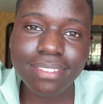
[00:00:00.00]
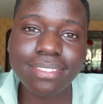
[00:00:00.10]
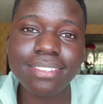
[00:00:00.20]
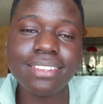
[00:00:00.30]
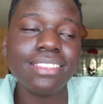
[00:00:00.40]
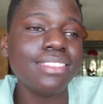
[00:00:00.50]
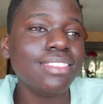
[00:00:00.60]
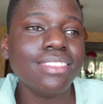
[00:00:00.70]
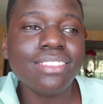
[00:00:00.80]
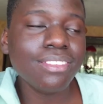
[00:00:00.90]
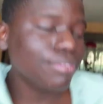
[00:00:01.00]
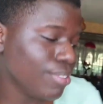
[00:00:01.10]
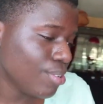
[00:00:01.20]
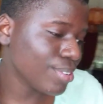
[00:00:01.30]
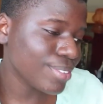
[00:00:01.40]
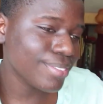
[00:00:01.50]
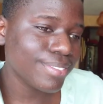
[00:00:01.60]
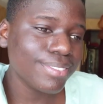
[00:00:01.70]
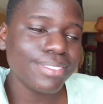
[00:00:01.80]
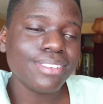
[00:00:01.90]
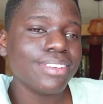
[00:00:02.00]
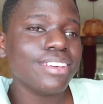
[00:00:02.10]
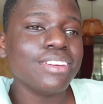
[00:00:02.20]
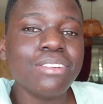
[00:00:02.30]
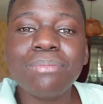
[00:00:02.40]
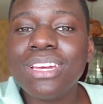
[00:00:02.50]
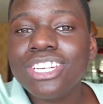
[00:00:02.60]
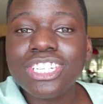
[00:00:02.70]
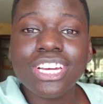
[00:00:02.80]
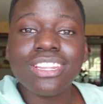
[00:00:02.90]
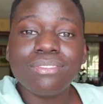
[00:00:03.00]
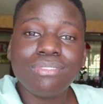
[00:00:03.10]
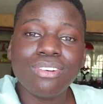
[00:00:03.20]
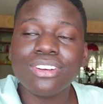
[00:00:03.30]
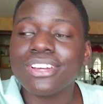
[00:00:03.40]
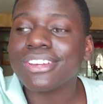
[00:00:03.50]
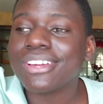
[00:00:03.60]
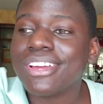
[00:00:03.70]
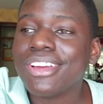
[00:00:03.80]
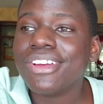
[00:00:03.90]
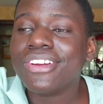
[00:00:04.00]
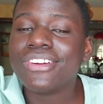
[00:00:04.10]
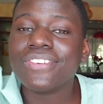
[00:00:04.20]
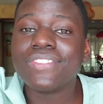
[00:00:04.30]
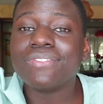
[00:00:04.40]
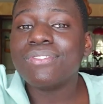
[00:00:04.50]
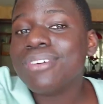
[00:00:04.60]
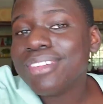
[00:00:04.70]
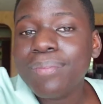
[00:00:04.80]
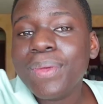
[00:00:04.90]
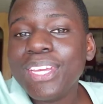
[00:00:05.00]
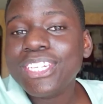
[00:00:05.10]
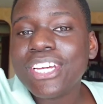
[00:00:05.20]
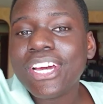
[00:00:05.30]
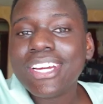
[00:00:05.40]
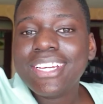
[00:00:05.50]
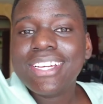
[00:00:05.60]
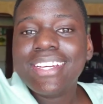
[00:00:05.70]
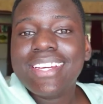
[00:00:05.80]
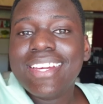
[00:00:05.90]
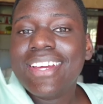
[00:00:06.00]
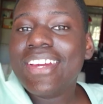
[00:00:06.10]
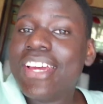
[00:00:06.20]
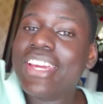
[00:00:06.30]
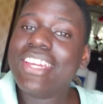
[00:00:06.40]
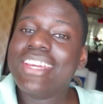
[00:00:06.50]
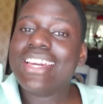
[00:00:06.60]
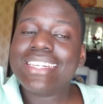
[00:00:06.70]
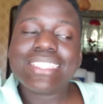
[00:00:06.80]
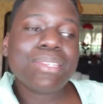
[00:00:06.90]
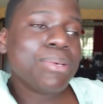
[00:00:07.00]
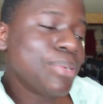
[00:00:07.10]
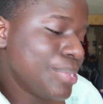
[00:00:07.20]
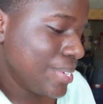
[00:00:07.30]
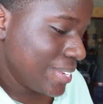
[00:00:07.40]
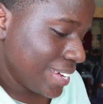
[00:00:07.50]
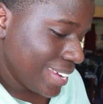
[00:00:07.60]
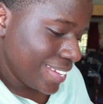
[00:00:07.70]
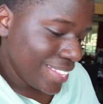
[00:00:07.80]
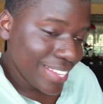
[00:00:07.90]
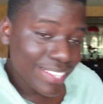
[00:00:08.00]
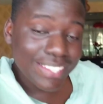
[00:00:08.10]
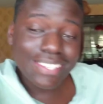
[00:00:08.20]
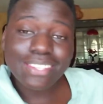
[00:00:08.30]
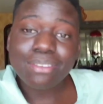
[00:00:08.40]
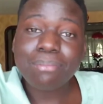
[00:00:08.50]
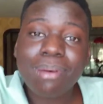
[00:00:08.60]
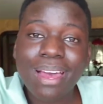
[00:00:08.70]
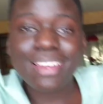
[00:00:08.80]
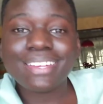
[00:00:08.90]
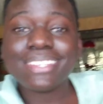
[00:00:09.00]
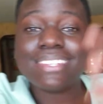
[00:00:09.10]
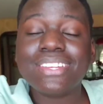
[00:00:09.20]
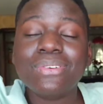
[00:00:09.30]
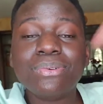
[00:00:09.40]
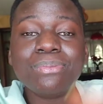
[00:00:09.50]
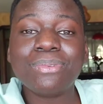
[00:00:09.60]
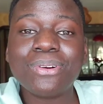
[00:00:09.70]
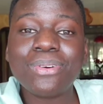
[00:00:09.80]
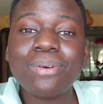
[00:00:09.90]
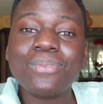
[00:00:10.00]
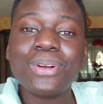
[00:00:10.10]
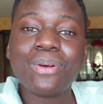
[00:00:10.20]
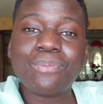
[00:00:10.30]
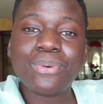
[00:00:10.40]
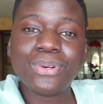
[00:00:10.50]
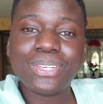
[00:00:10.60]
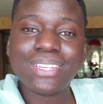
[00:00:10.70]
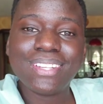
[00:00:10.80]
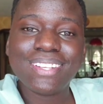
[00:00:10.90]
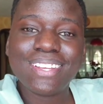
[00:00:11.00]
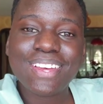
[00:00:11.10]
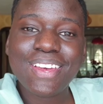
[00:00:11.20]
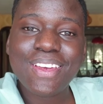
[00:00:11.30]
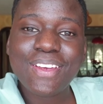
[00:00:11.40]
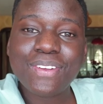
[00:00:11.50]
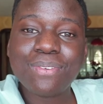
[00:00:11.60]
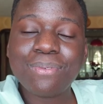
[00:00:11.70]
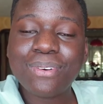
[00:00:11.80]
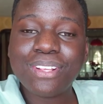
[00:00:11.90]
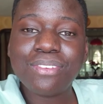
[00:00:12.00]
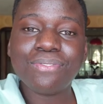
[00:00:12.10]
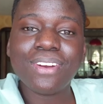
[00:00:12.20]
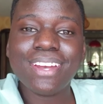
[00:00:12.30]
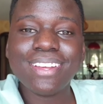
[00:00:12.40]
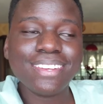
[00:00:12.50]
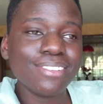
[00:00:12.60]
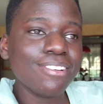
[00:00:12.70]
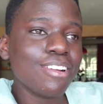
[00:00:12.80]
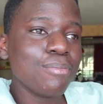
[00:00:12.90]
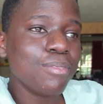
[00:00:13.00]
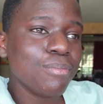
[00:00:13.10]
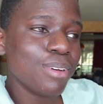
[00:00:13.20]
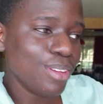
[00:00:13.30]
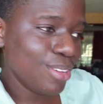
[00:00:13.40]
the vlog, imeisha, the vlog imeisha. Hey, yeah, so I think this is bye. See you tomorrow. I'm gonna post. Tomorrow is Friday. It's gonna be my.